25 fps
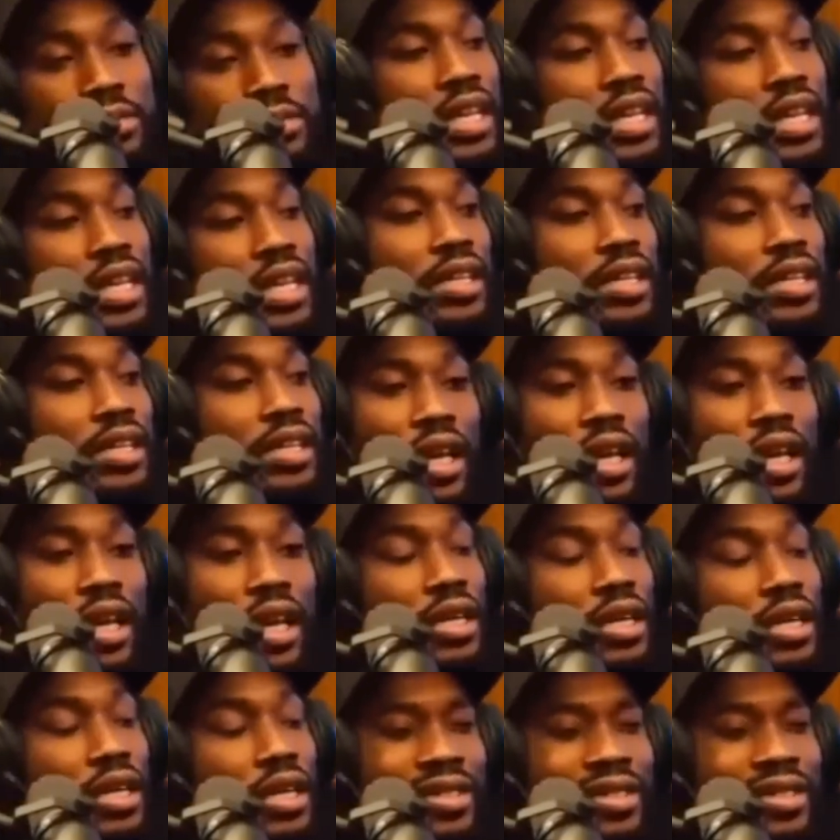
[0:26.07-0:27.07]
And then after
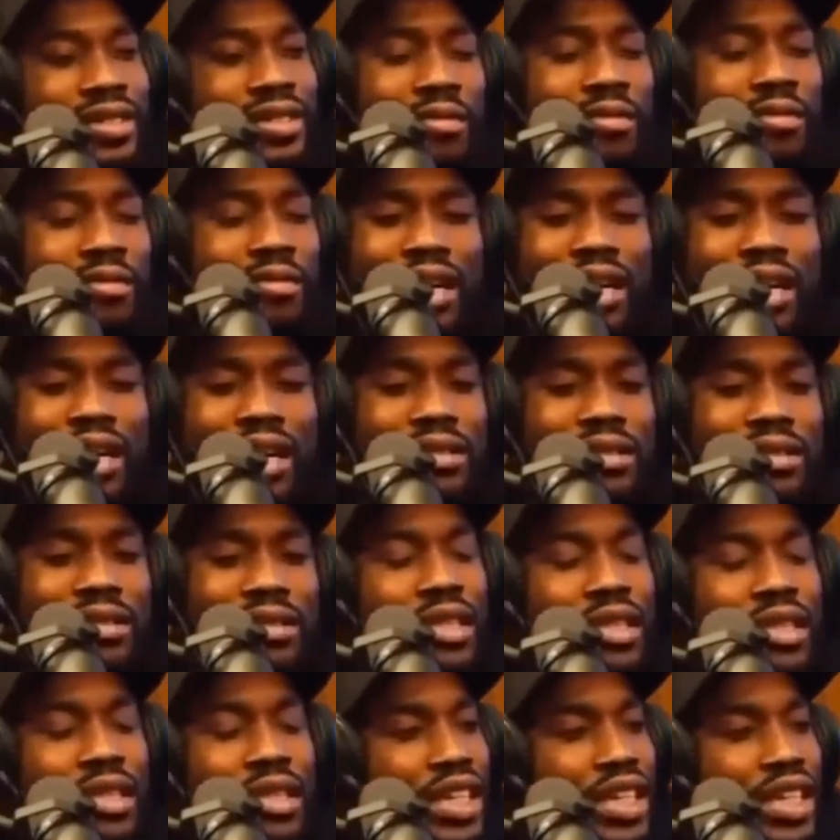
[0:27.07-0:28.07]
that, don't buy,
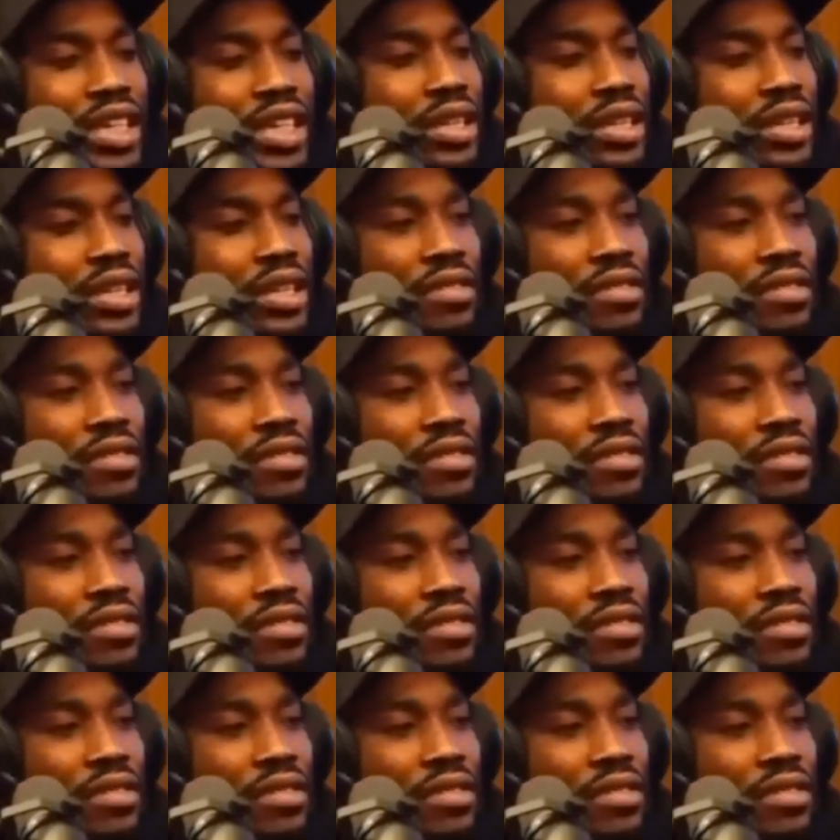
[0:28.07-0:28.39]
don't invest your